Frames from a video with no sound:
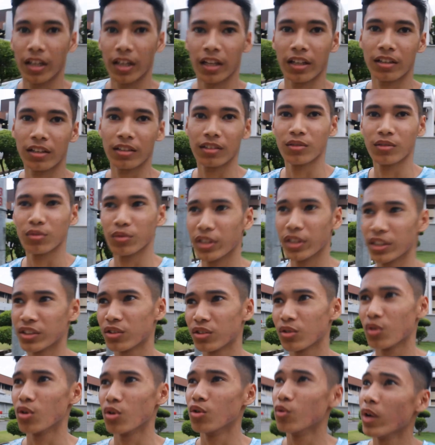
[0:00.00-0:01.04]
and this
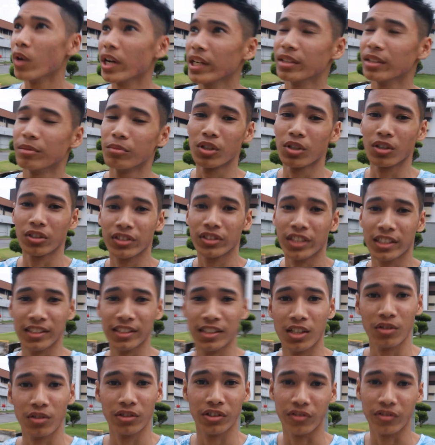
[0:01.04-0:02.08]
cold weather, because just
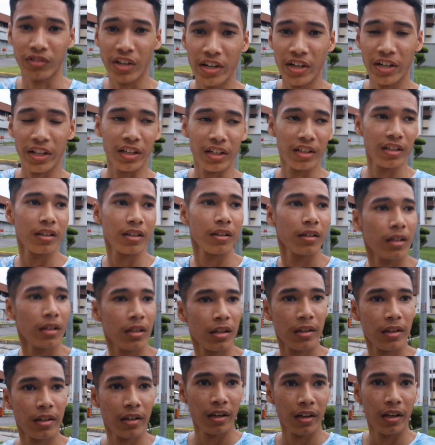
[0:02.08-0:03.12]
now it's raining,
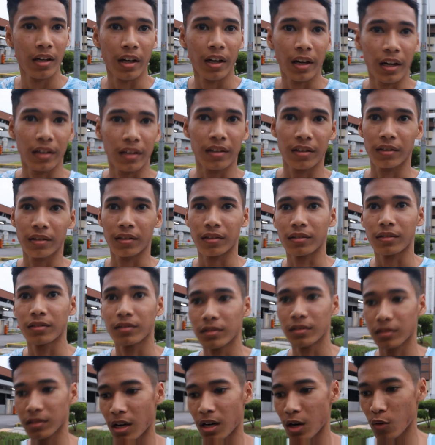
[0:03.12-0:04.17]
and
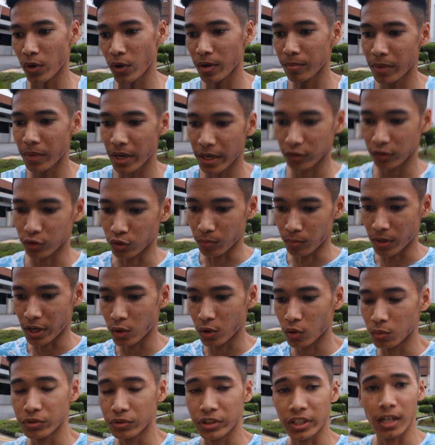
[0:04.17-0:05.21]
I went back to my
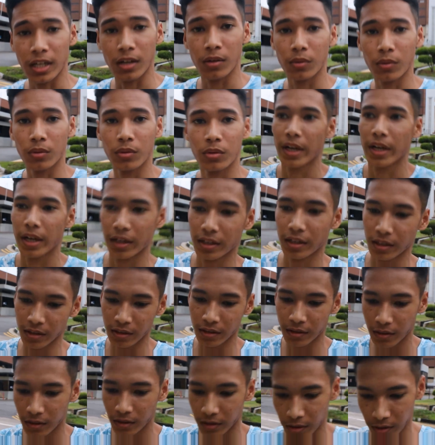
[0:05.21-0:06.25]
hometown, and
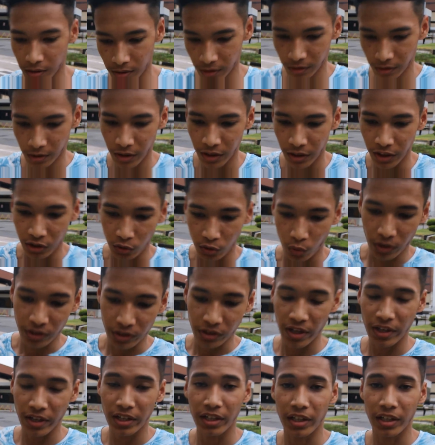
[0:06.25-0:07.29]
it's quite
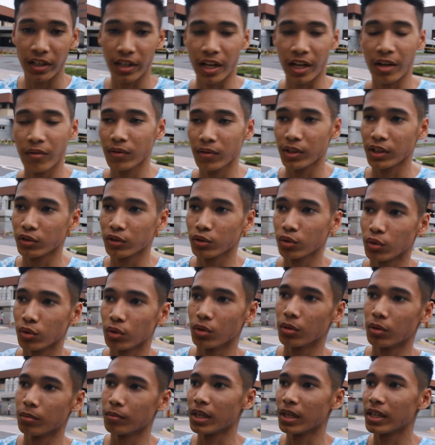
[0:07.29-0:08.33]
raining heavily too.
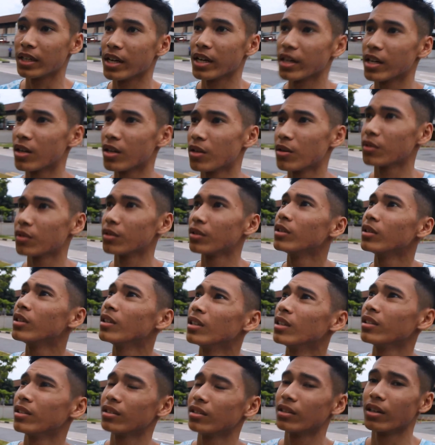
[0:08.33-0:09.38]
But right now,
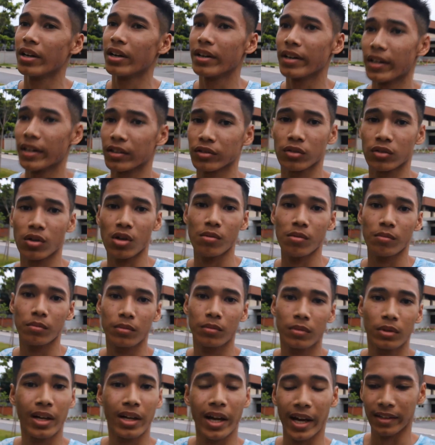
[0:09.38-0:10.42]
the rain has stopped,
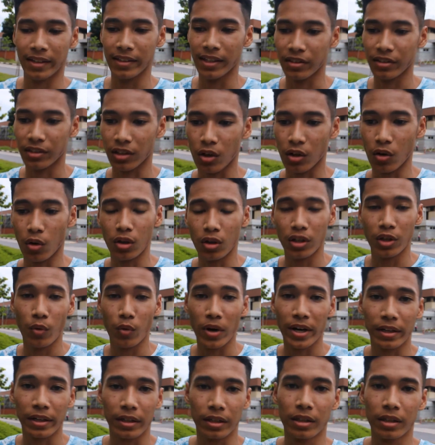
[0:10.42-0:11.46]
and just a cold
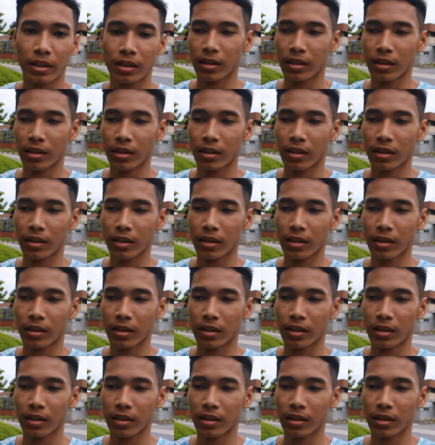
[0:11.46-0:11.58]
weather.